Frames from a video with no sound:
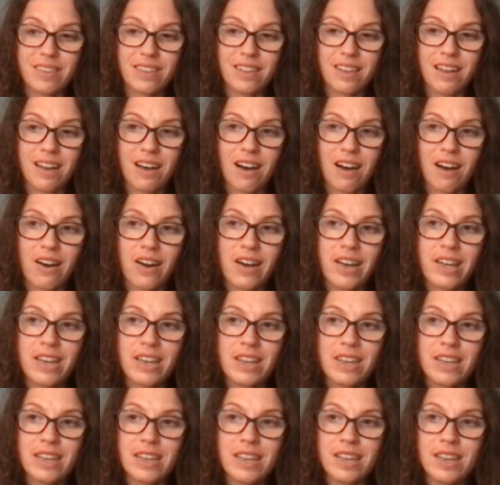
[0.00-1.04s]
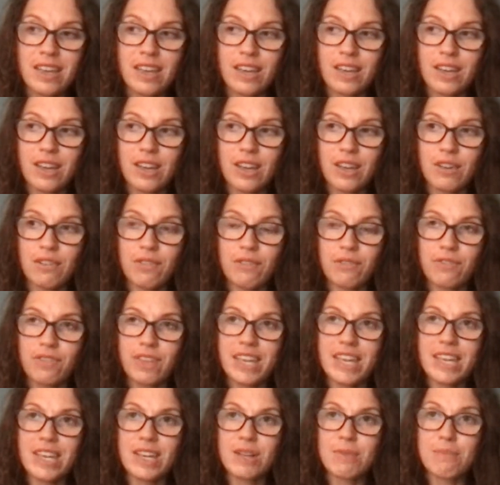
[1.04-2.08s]
I
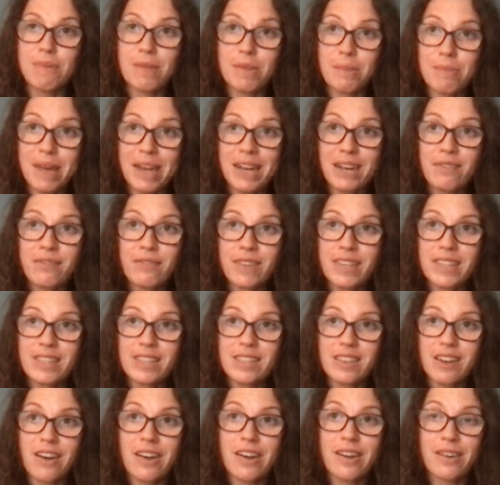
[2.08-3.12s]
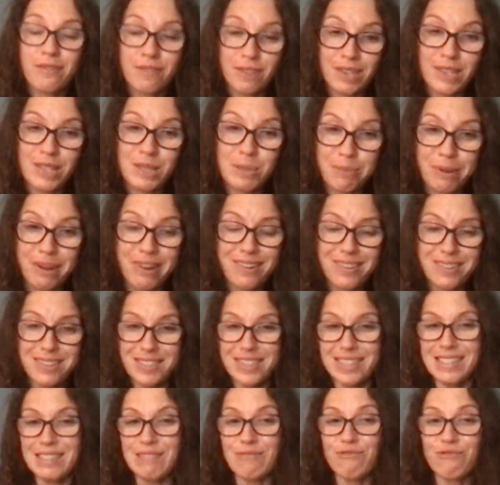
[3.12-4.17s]
feel the benefits I've experienced
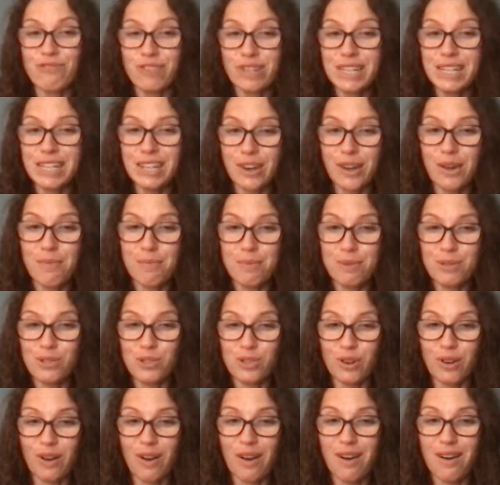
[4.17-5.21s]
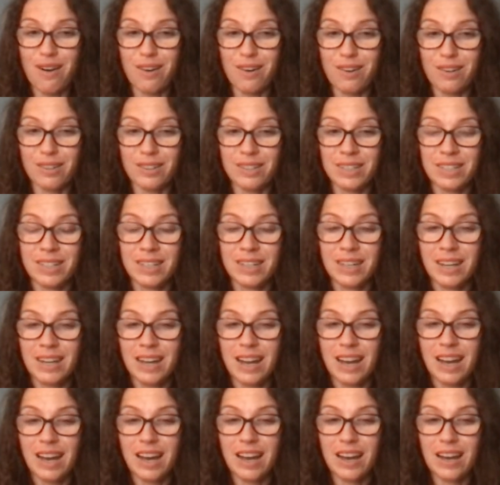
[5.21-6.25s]
is it really opens your heart.
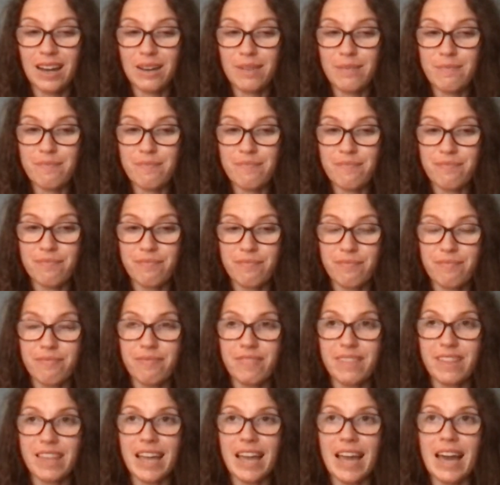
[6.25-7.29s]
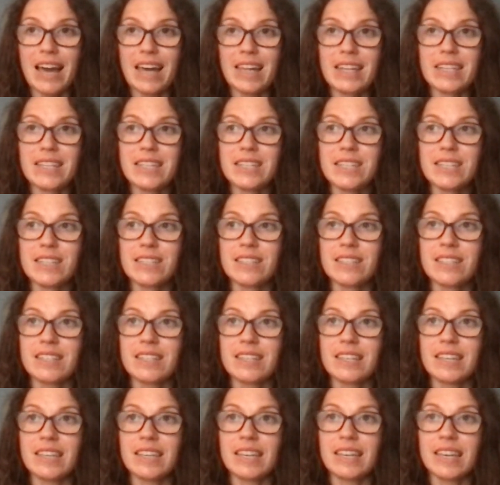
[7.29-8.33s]
Um, and
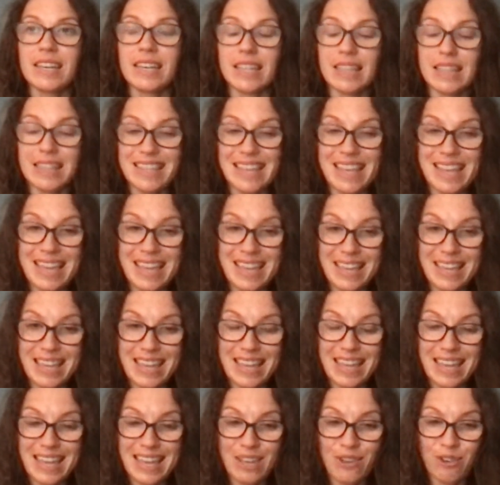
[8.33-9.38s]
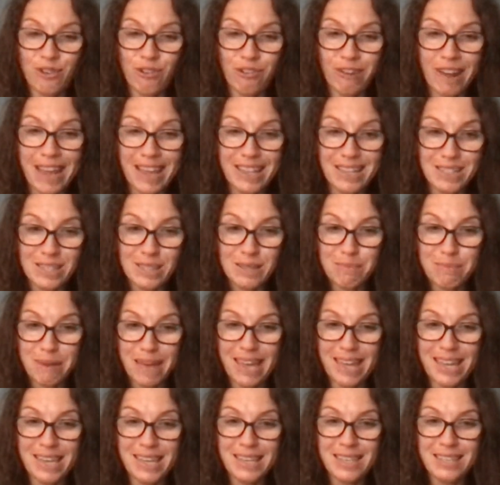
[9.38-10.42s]
it creates
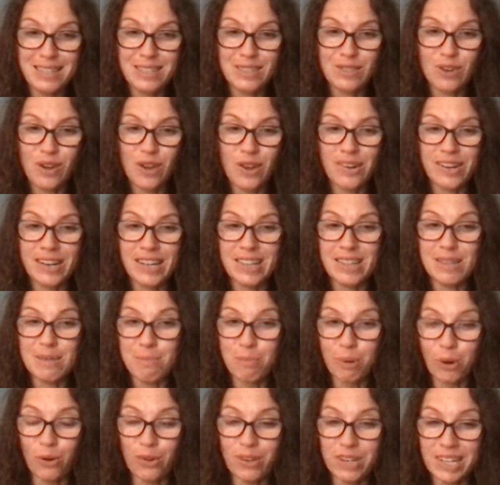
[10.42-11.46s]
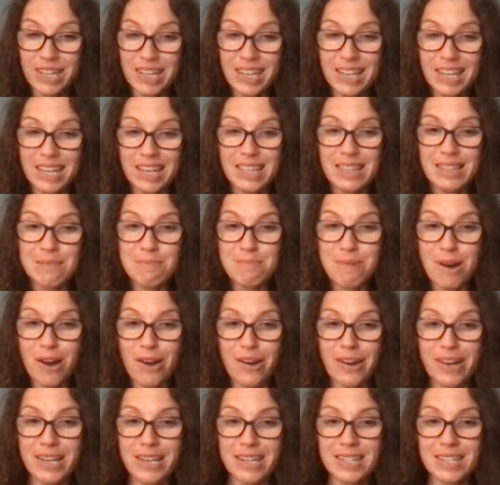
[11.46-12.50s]
space not only in the body, in the
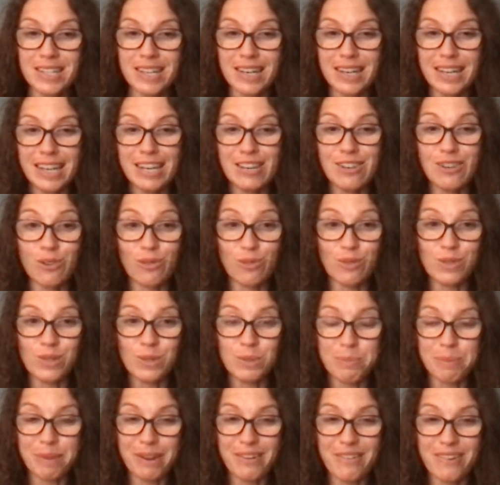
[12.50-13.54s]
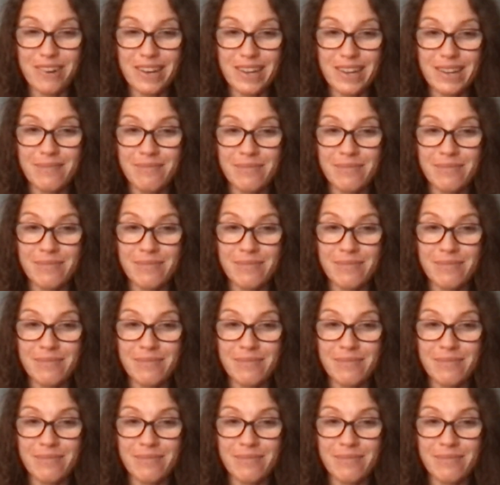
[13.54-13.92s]
mind, and in your spirit.